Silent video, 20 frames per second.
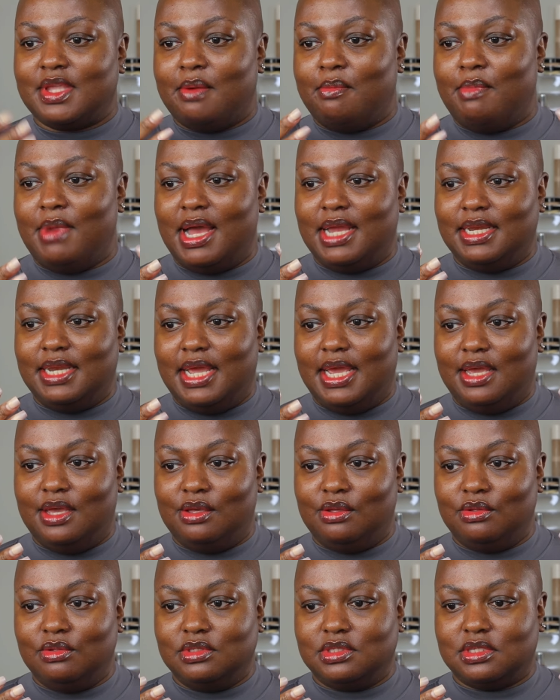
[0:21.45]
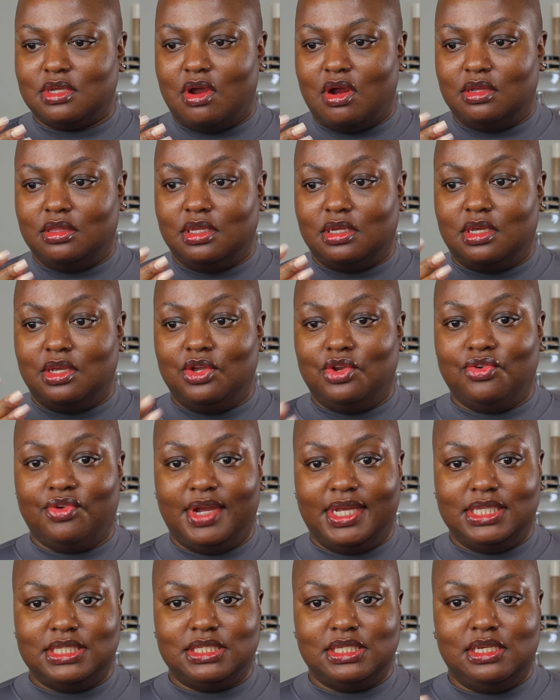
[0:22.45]
My nails are looking
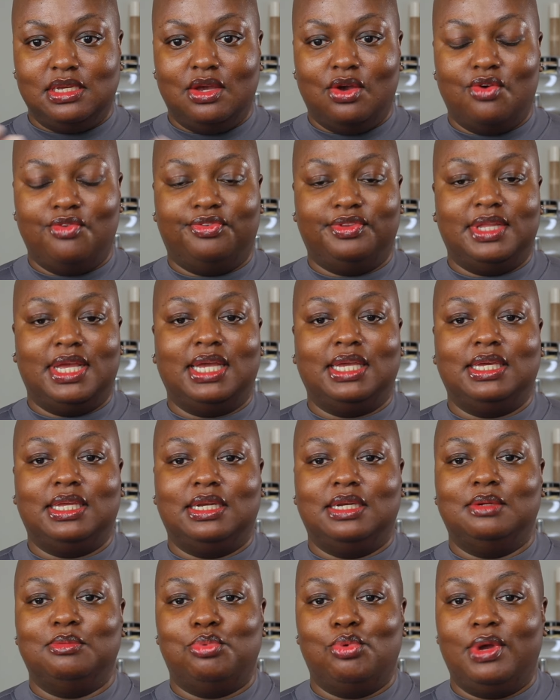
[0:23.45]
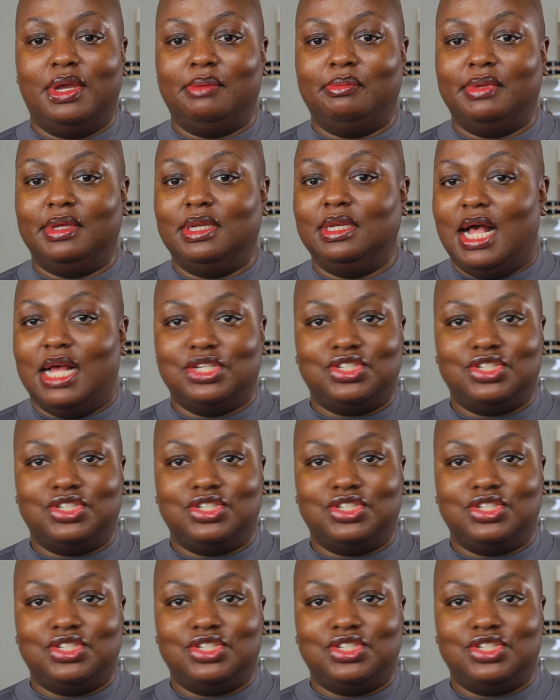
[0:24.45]
crazy. Hopefully I can get an appointment.